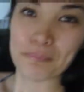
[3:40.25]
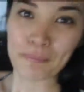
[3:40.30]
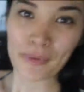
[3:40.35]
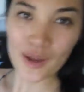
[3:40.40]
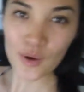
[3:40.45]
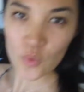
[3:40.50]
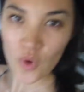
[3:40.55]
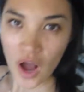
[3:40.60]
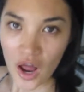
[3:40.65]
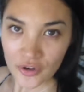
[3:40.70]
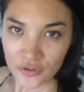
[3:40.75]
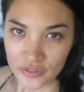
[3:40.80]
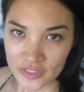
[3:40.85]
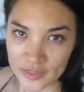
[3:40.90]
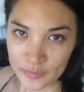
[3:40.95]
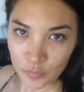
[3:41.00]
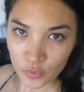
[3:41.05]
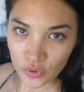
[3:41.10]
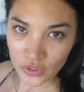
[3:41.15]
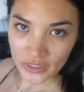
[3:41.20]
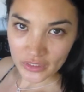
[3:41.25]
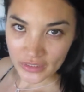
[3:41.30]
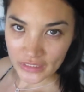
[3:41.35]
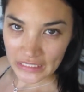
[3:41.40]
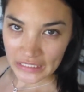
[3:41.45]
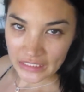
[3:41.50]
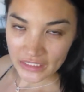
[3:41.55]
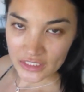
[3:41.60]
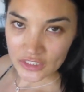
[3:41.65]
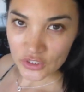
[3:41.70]
My water is
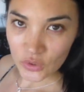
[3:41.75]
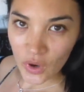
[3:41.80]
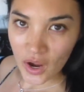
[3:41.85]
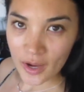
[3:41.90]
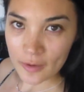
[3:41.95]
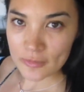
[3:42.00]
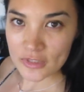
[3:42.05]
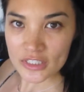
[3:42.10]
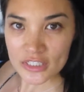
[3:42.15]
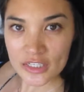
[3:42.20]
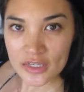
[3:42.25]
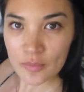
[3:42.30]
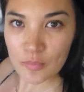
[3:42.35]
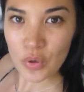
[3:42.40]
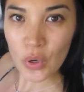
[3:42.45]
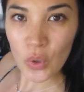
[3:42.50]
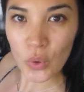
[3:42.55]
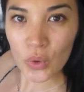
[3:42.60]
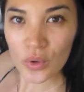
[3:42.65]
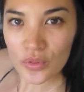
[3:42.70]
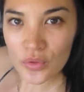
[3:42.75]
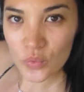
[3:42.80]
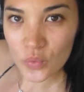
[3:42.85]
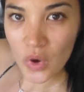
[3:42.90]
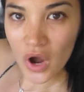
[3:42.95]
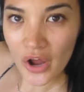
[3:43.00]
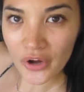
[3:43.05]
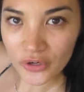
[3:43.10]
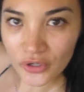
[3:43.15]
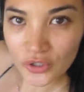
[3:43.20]
boiling, so I'm just gonna pour the
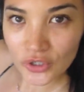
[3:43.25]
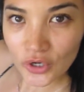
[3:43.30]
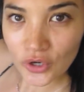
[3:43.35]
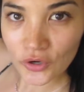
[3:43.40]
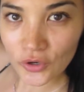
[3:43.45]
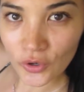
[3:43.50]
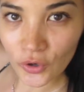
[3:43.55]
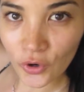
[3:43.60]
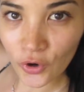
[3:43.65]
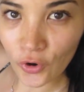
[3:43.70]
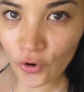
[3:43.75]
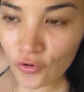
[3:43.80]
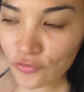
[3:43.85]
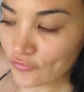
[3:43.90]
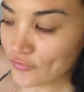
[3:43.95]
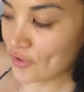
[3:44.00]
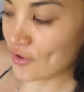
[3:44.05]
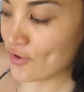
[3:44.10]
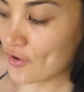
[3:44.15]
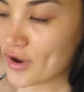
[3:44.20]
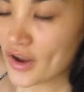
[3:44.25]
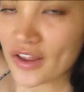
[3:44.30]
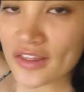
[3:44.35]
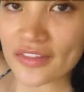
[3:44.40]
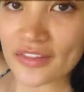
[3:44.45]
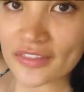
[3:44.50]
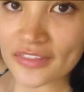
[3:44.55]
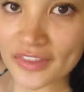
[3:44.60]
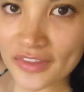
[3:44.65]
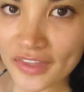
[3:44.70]
water over the